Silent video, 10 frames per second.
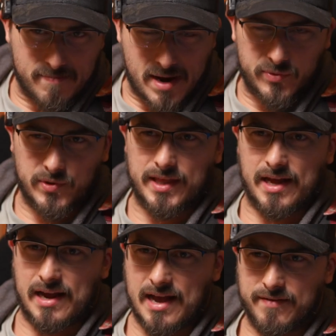memory
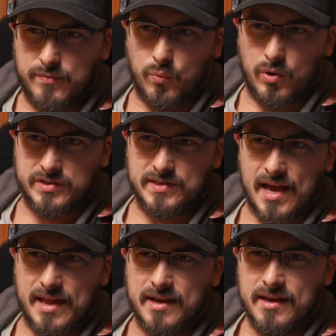that I have was
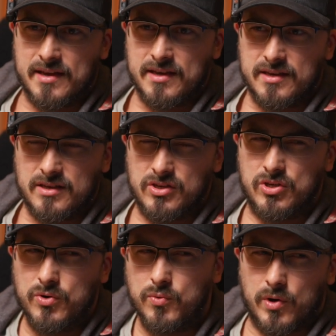that
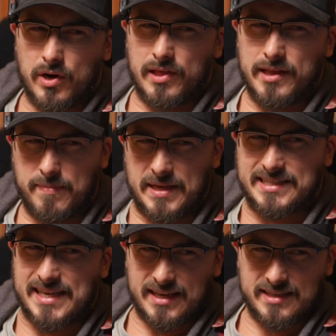you were a little bit tech